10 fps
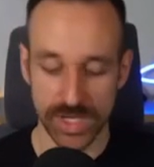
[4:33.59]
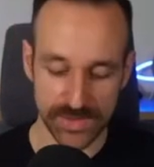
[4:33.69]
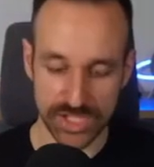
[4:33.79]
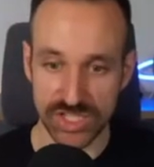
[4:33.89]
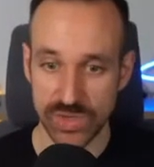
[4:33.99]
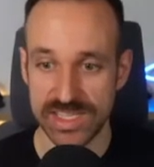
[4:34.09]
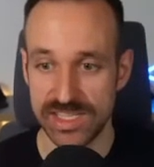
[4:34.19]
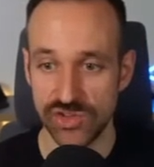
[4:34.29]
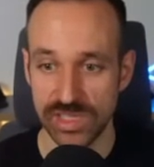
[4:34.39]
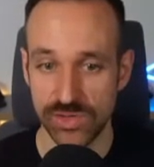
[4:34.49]
What you have to do is
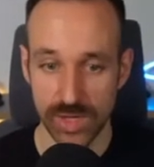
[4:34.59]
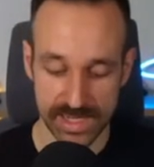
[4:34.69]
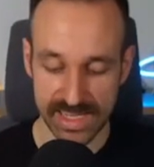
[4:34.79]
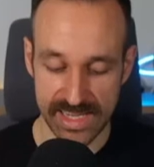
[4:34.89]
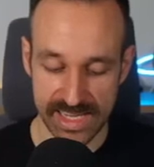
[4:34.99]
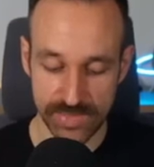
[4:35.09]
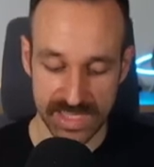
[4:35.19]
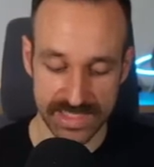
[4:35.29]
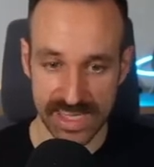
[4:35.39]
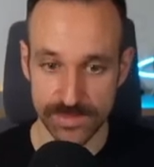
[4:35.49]
usually run again
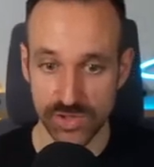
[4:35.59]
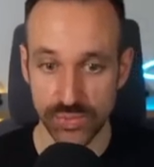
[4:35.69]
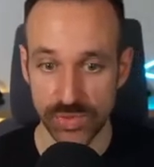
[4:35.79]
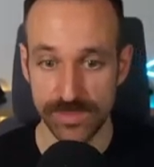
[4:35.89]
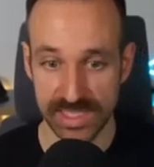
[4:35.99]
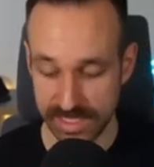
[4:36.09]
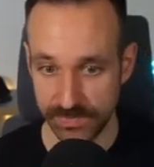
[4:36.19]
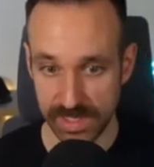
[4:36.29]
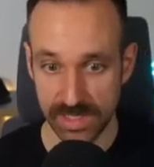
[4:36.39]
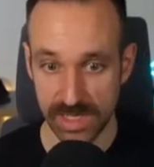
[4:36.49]
npx expo pre-build
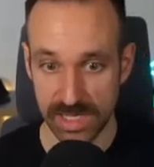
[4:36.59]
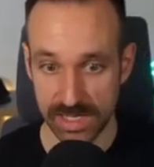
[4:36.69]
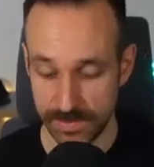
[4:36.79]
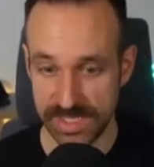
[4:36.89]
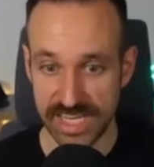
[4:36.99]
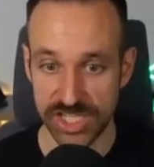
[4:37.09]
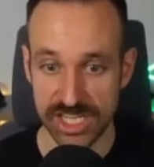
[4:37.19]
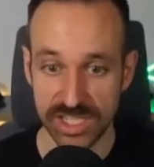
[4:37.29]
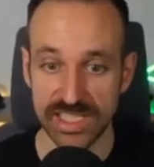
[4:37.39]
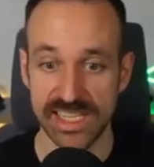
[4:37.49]

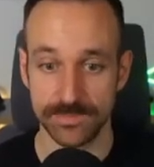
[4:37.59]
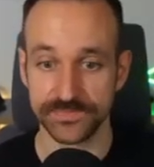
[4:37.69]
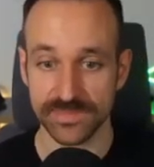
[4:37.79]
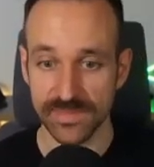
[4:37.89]
clean.